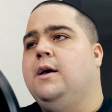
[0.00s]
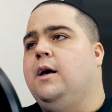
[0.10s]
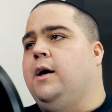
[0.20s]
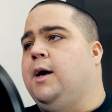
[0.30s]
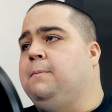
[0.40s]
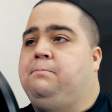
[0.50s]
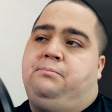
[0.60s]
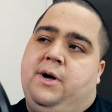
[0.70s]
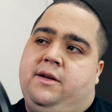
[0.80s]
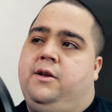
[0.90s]

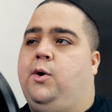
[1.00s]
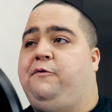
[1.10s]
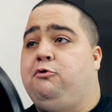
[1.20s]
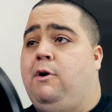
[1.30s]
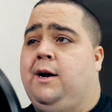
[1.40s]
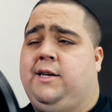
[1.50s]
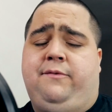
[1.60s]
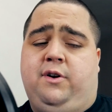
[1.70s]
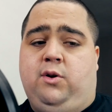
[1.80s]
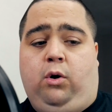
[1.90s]
But, you know, if you're on
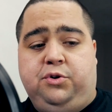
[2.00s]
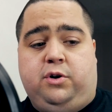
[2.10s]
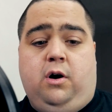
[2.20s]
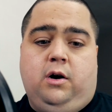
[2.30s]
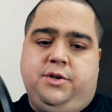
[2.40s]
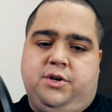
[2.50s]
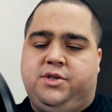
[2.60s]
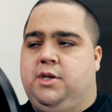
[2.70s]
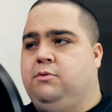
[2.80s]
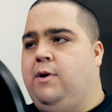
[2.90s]
even an older card and you're
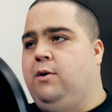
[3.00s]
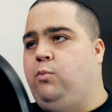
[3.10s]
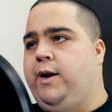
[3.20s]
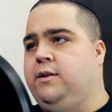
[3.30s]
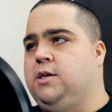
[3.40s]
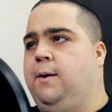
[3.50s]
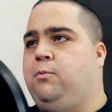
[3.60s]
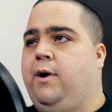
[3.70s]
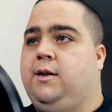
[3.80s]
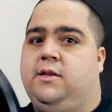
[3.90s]
sitting around waiting to
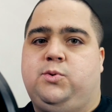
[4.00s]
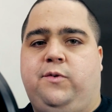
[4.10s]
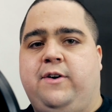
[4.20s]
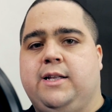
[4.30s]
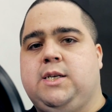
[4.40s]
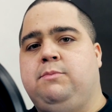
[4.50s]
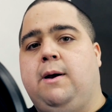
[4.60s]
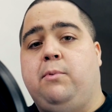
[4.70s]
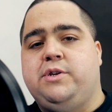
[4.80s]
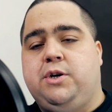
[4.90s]
upgrade, at least we've got some
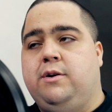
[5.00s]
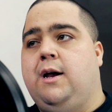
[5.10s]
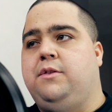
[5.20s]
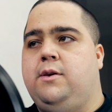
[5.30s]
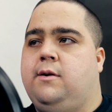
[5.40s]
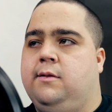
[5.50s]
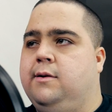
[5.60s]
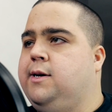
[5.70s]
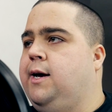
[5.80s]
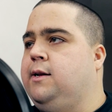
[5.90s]
numbers here now that you can
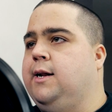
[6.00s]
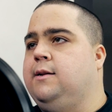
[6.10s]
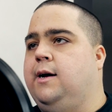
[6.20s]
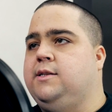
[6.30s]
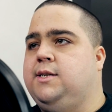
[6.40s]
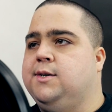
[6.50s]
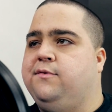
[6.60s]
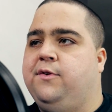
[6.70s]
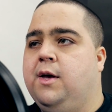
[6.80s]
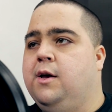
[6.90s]
look at and get an idea
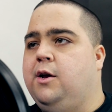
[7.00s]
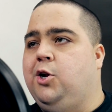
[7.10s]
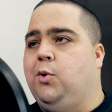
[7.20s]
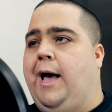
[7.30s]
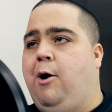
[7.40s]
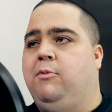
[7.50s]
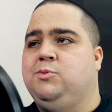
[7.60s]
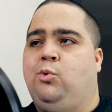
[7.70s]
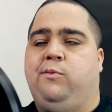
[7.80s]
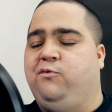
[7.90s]
of, you know, how
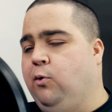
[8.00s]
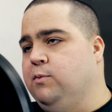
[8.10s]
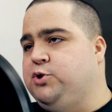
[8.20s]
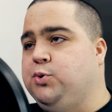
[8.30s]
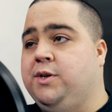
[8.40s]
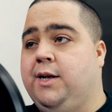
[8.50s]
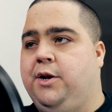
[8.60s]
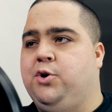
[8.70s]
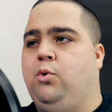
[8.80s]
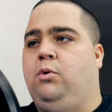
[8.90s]
much more performance you can get
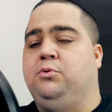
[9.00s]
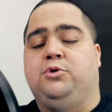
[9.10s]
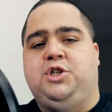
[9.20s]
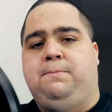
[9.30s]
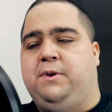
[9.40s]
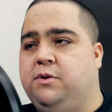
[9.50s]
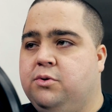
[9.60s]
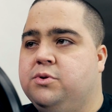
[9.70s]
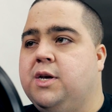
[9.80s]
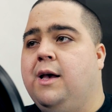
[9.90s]
on your older
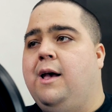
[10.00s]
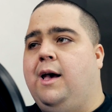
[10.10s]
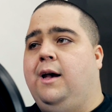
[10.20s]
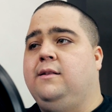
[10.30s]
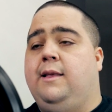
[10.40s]
GPUs. And